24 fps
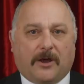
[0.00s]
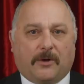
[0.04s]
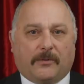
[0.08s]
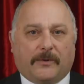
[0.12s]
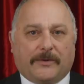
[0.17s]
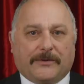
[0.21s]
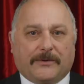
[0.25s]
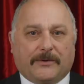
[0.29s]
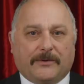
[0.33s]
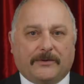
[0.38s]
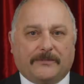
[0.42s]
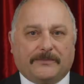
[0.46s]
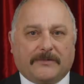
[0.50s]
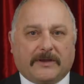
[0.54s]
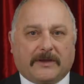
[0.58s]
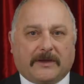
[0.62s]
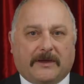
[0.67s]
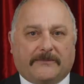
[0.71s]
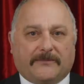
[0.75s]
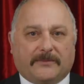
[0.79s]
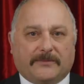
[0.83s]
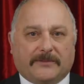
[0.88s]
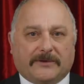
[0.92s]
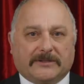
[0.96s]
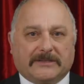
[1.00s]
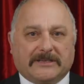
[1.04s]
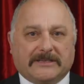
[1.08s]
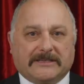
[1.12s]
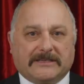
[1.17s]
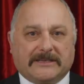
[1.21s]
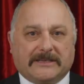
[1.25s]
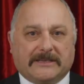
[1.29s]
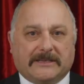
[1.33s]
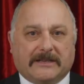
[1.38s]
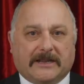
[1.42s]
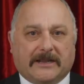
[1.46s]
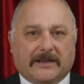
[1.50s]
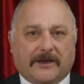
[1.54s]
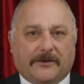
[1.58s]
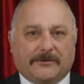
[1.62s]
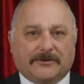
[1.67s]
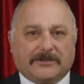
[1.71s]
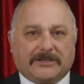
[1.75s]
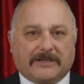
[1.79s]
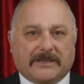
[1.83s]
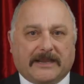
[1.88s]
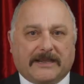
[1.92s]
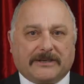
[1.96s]
with whom the government is in
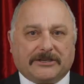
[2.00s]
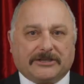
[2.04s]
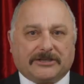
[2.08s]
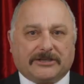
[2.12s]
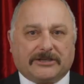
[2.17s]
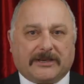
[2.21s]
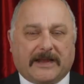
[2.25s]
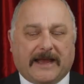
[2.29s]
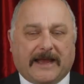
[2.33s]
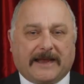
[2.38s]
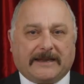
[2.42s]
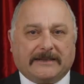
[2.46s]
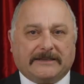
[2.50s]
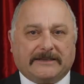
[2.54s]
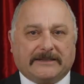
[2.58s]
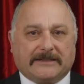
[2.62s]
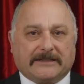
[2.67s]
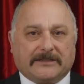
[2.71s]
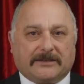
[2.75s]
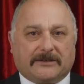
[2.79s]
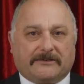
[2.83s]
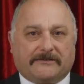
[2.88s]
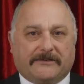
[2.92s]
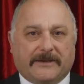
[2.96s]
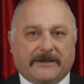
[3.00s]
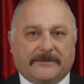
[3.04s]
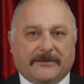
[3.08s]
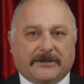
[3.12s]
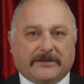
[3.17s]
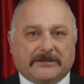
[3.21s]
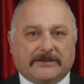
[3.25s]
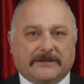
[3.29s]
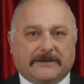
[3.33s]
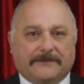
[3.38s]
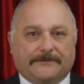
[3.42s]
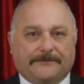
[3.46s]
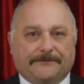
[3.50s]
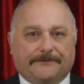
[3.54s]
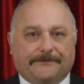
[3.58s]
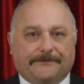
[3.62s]
negotiation and disagreement.